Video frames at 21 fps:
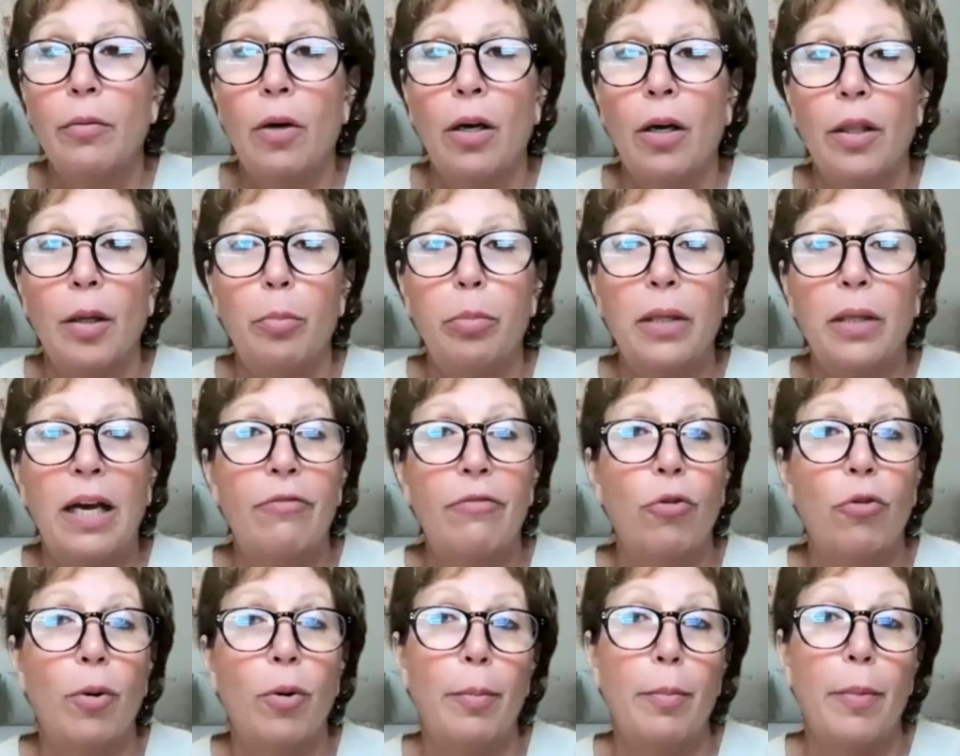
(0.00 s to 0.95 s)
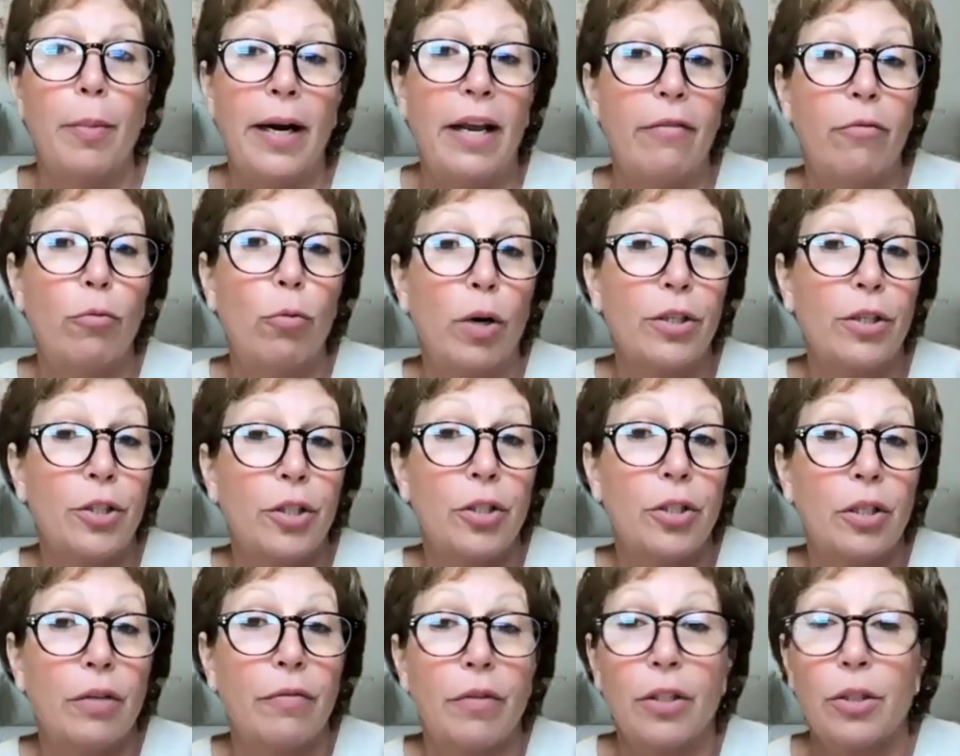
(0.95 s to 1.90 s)
the platform and might have questions
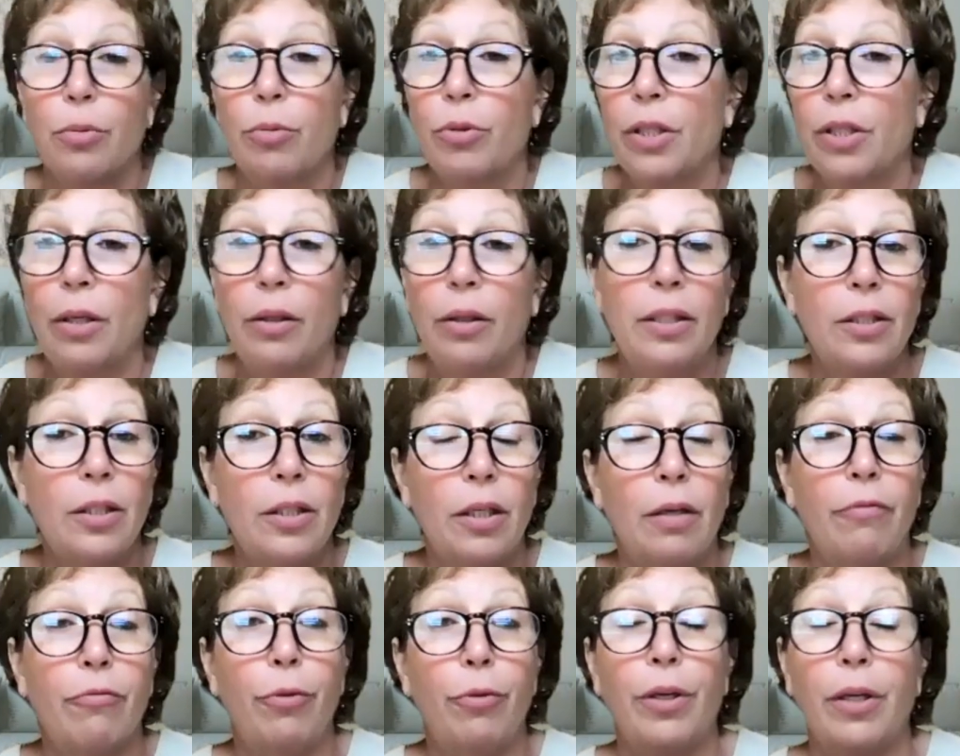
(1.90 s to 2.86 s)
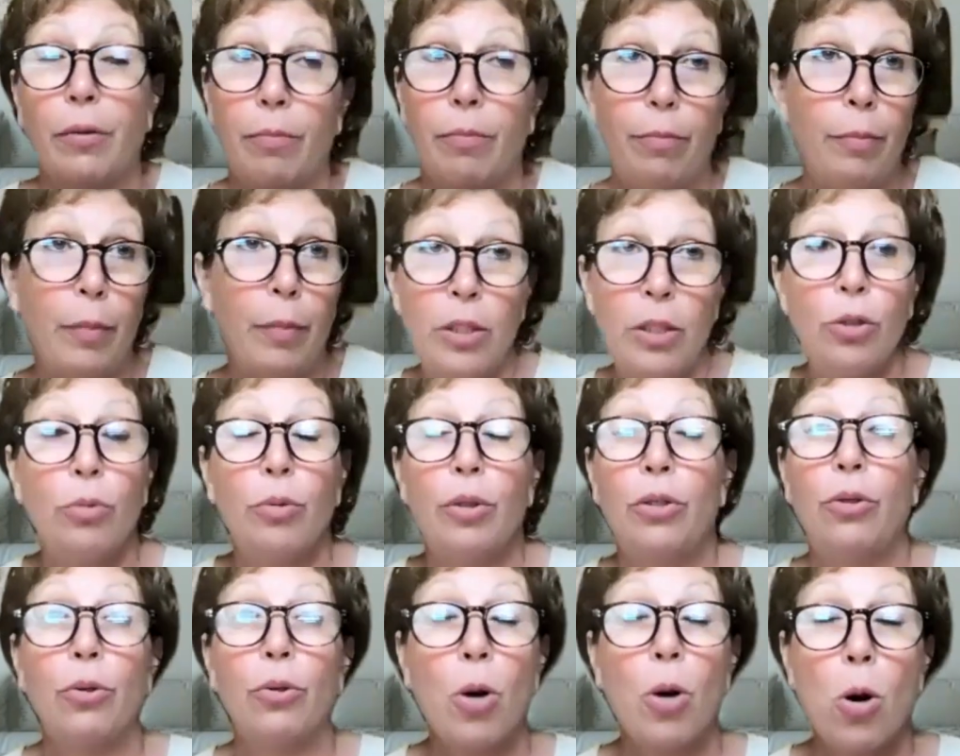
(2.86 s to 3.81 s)
of us. We'll say, listen, if we could meet you in
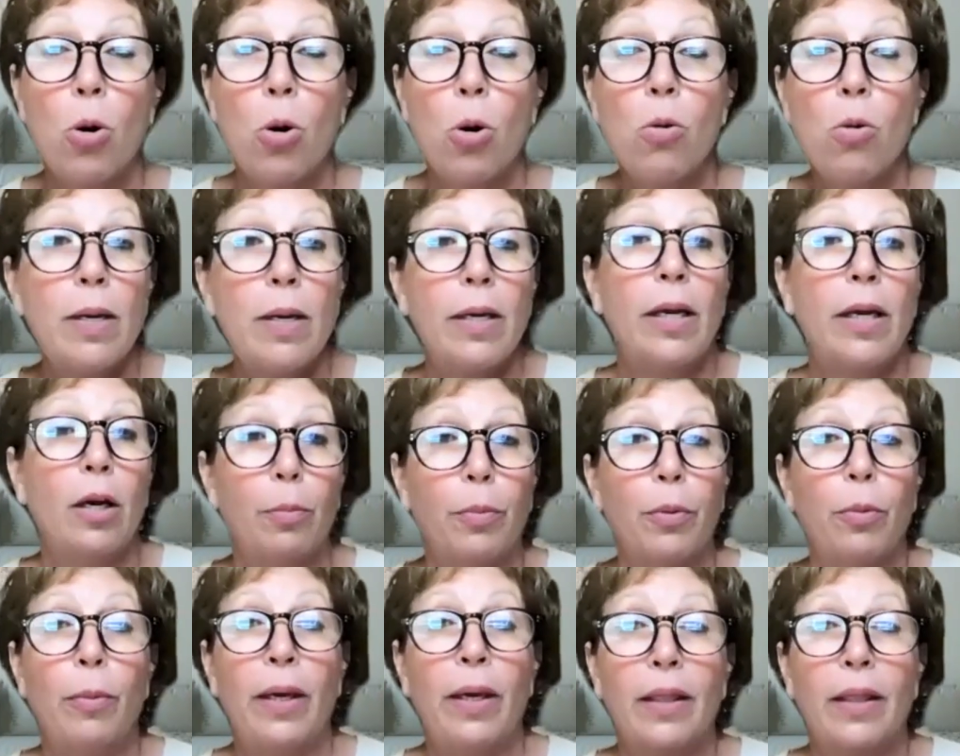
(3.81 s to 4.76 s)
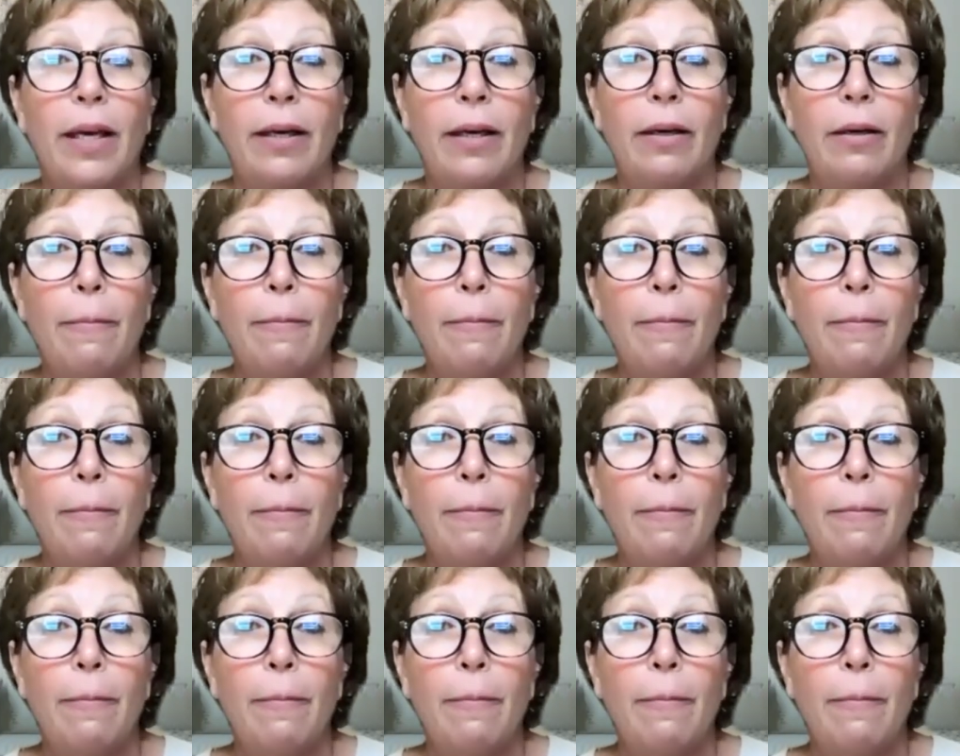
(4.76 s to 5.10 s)
your home and help you make that